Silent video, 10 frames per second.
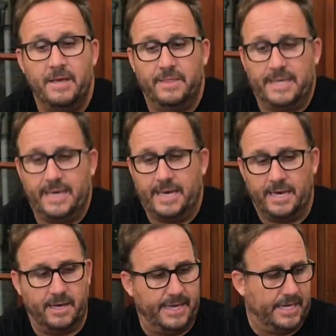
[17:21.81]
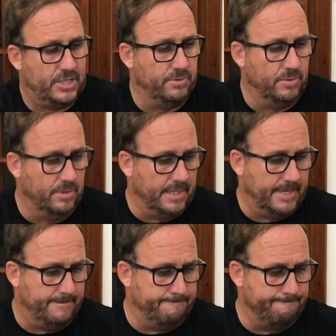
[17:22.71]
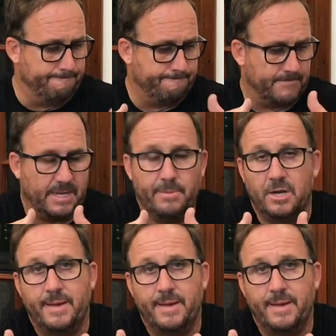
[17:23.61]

The actual motor